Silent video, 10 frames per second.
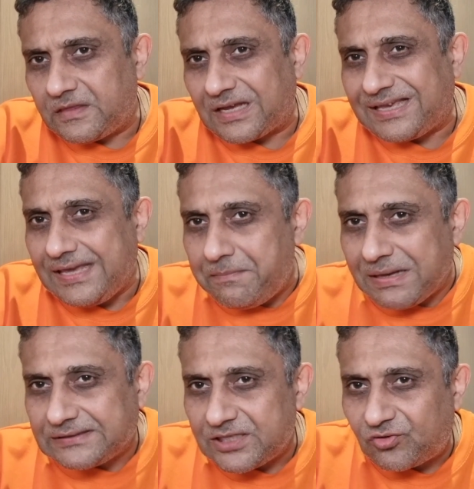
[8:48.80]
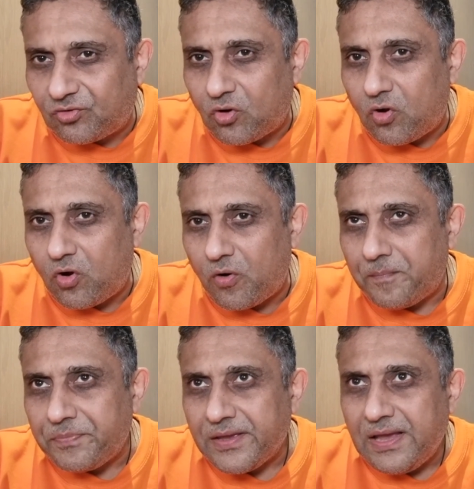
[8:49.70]
the key message
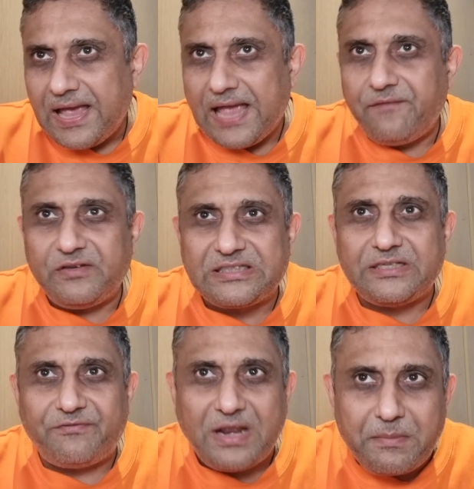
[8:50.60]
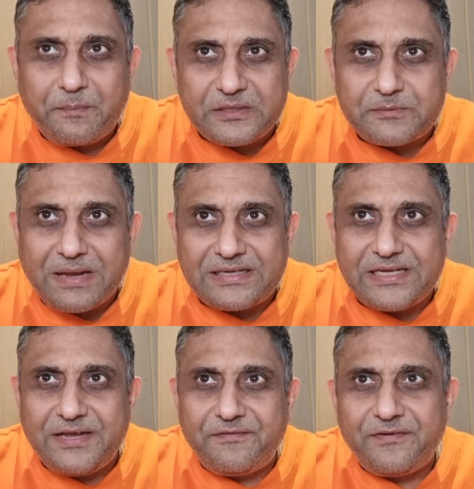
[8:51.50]
for a physical development
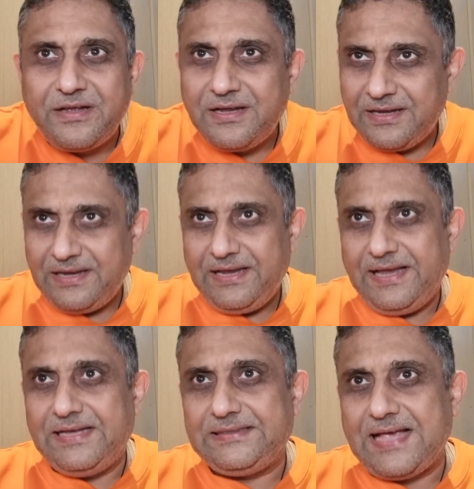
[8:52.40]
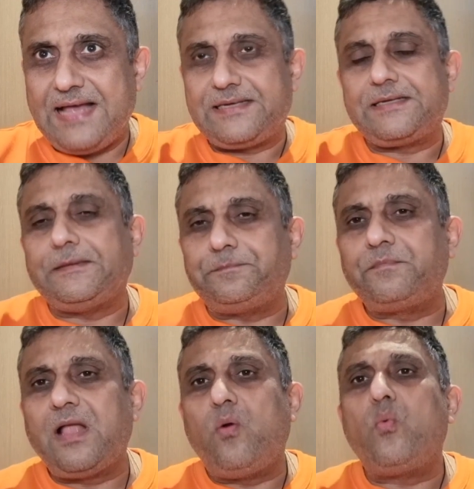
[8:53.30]
perspective is that
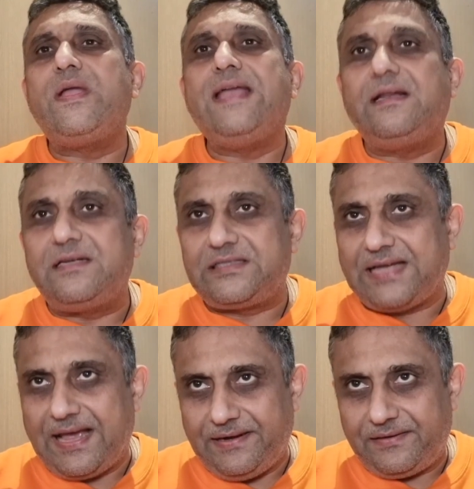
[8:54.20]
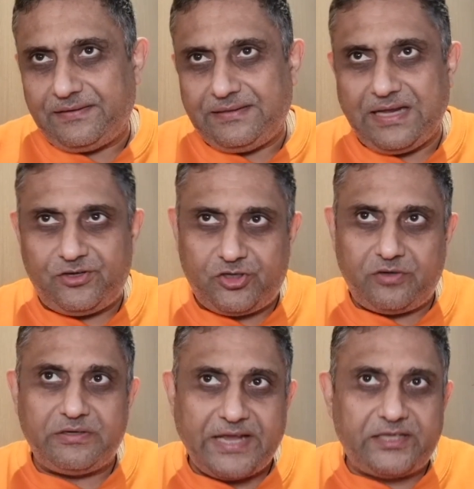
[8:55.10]
we understand that
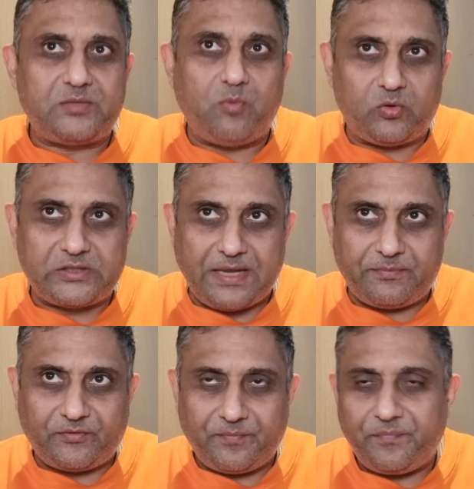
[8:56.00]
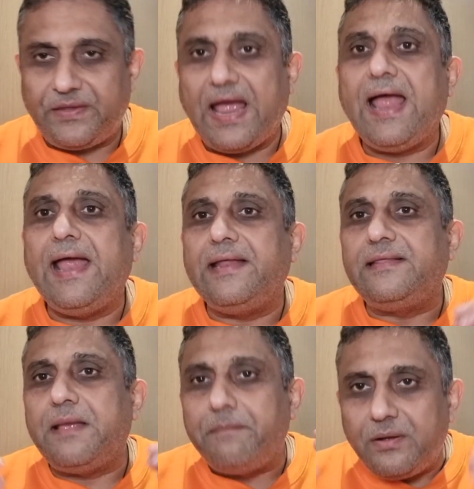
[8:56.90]
children take small steps
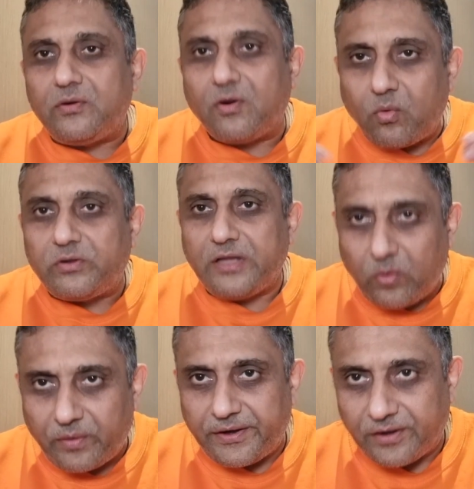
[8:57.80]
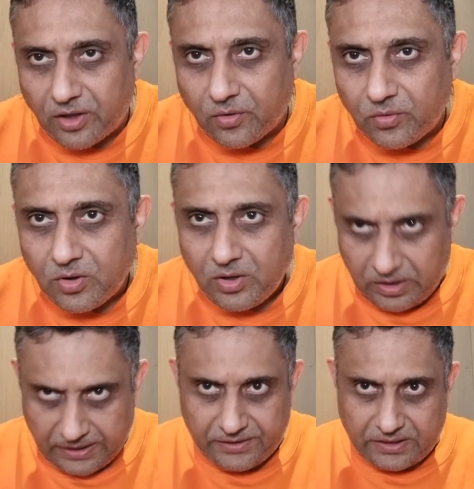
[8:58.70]
and they build on what they already know
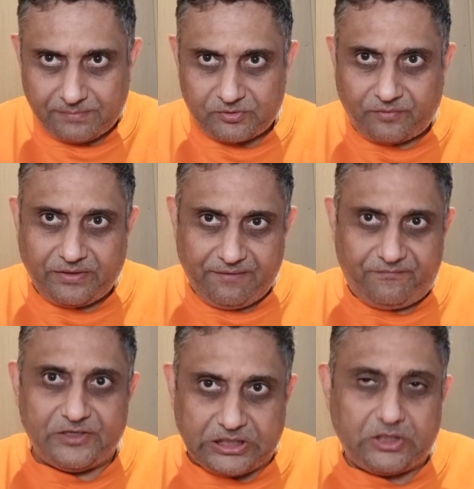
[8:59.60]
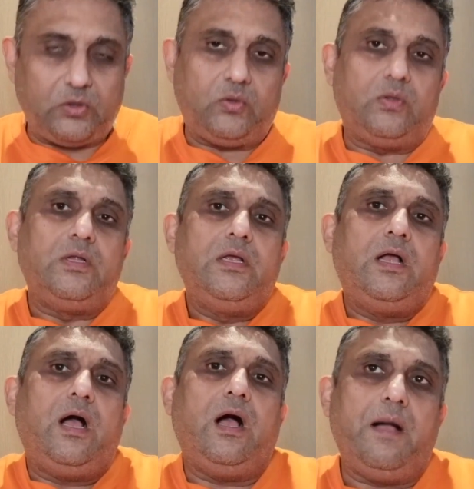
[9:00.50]
in terms of their physical
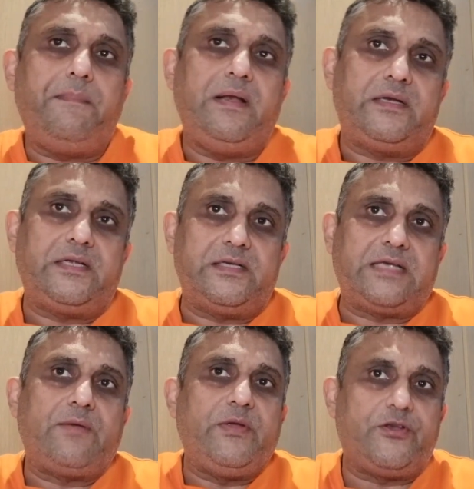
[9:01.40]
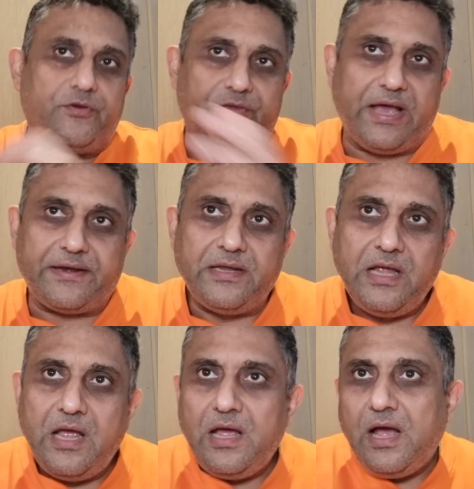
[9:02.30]
abilities, and we do
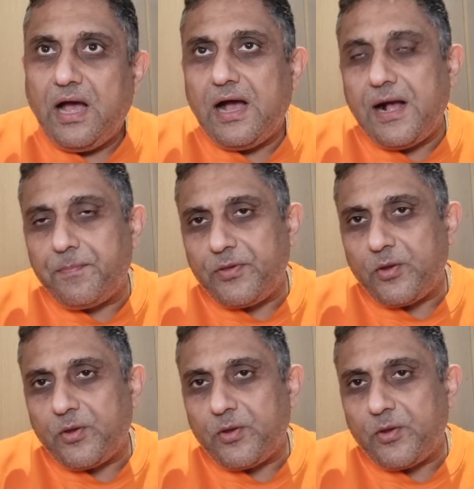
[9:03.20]
that.